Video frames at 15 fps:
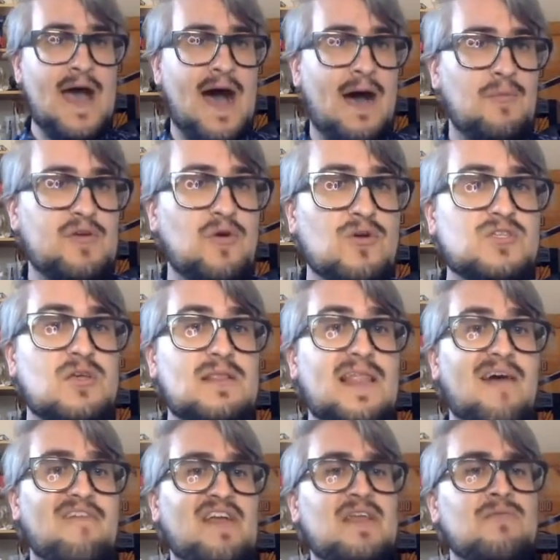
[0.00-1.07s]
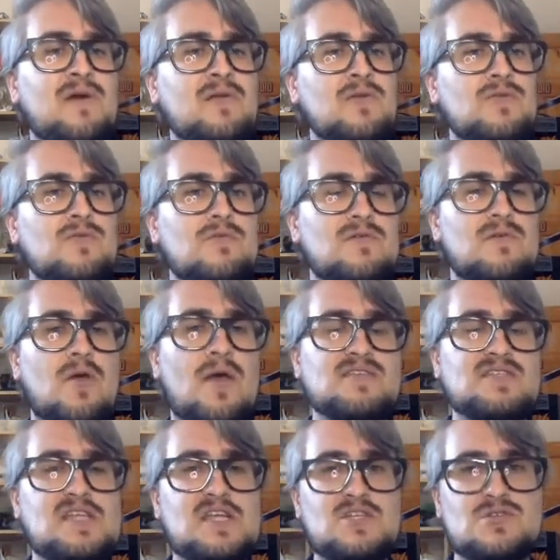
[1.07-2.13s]
We'd also love anyone who
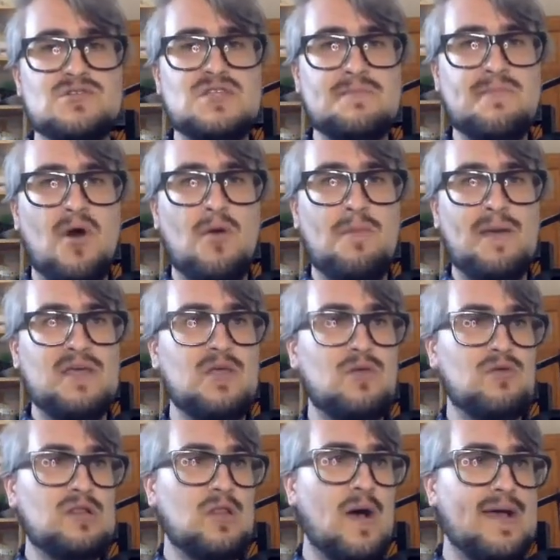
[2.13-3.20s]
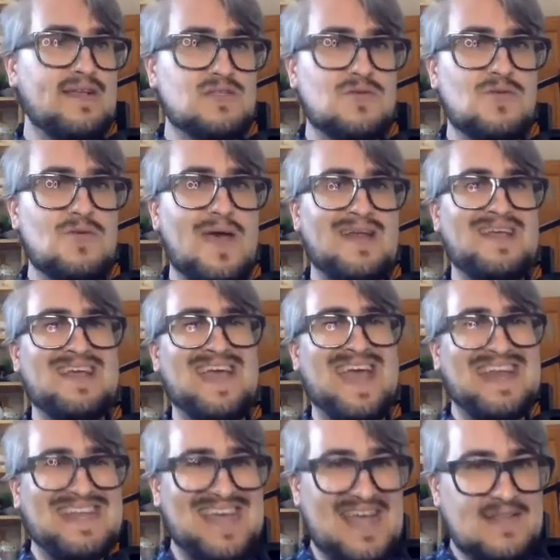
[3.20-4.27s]
has an interest in mold making, would like to, and it
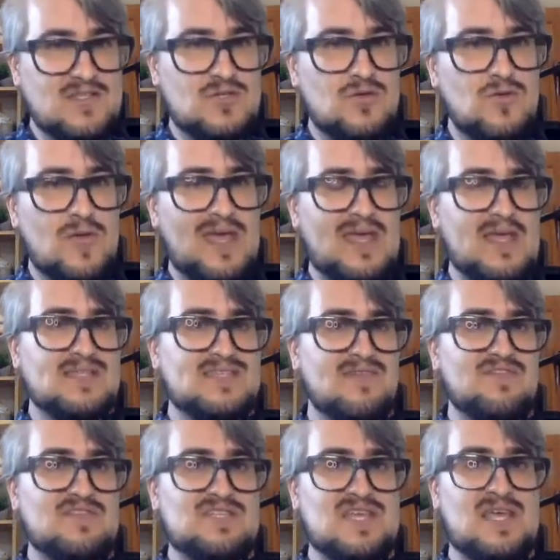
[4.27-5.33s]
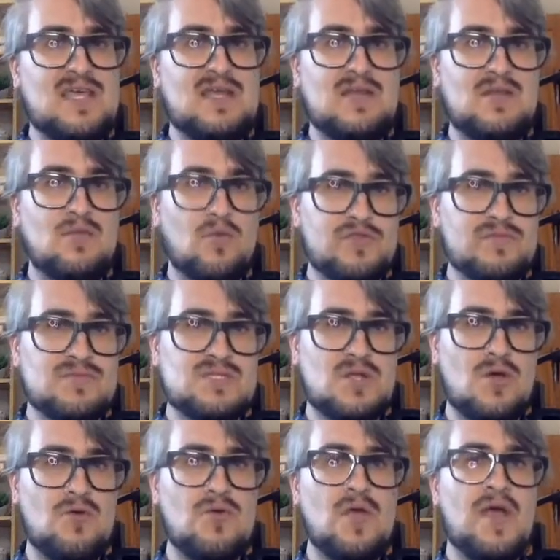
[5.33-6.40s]
can get to E17
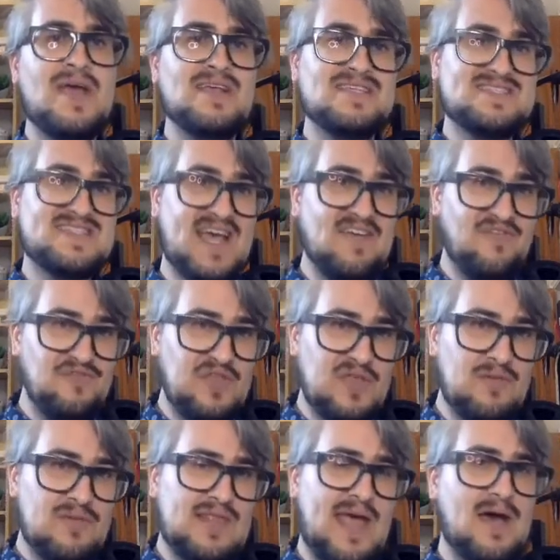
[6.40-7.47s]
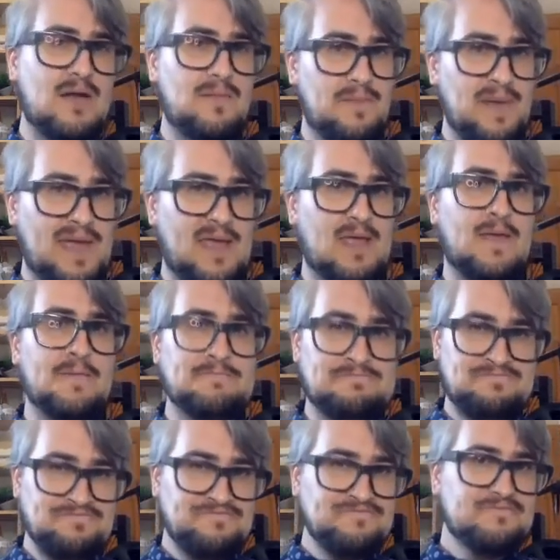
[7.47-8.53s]
Walthamstow safely without being
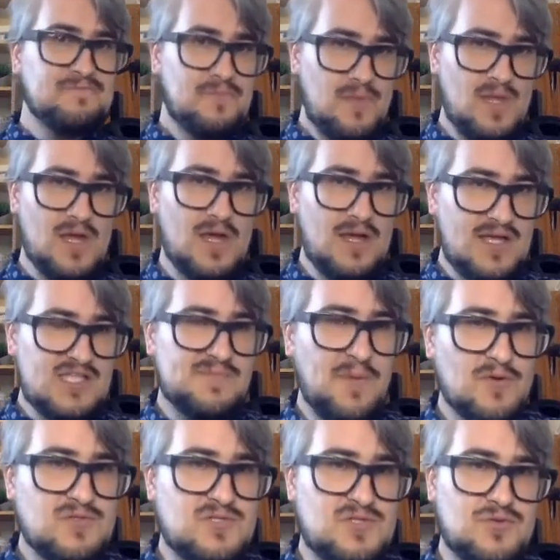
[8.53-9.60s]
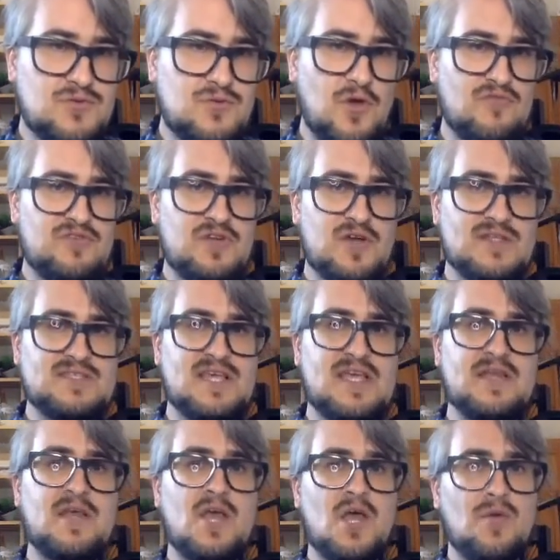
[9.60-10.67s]
exposed to COVID-19.